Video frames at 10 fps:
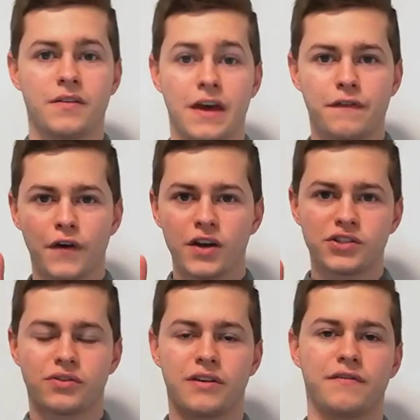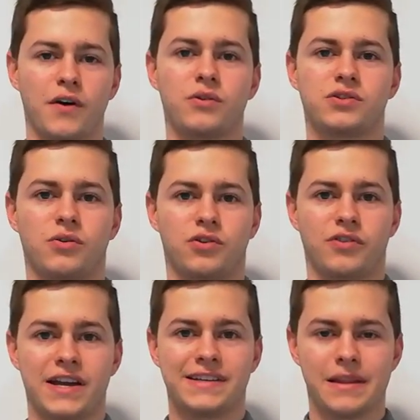Their first stream focused on
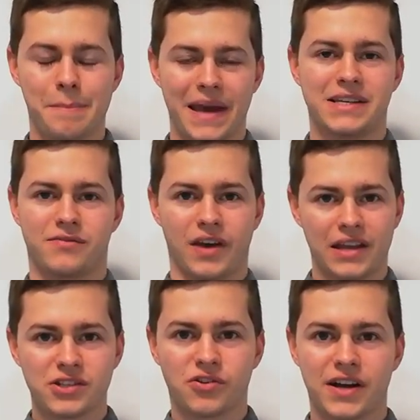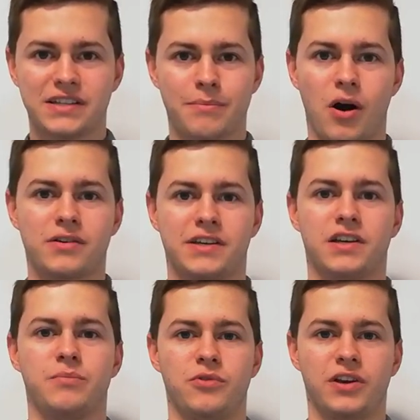creating the base for integrated
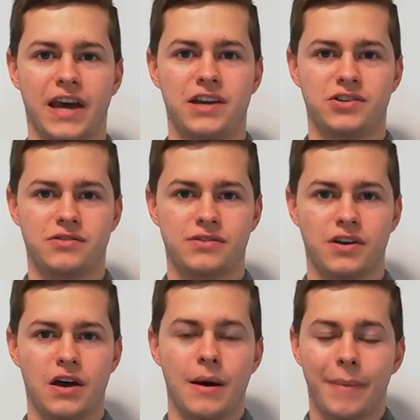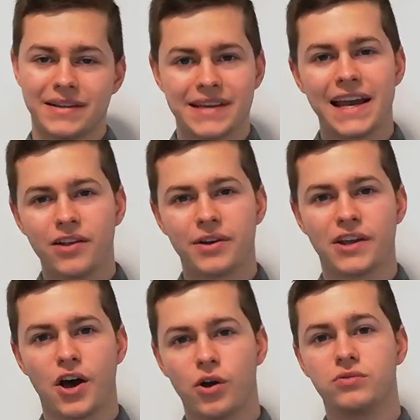marketing communications by tailoring
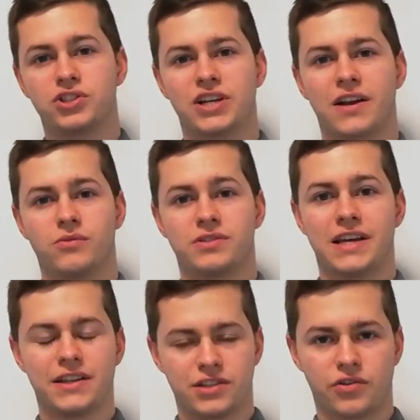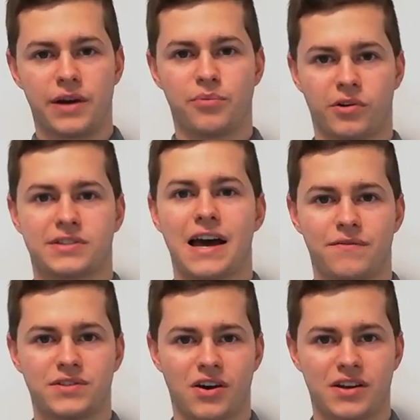their own channels to integrate product
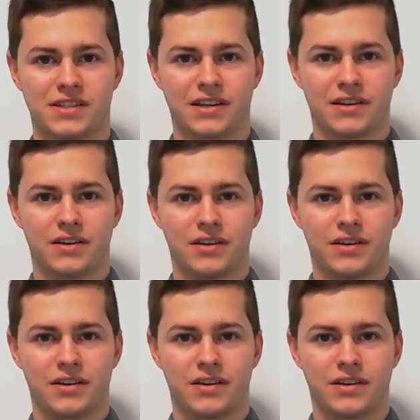advertising.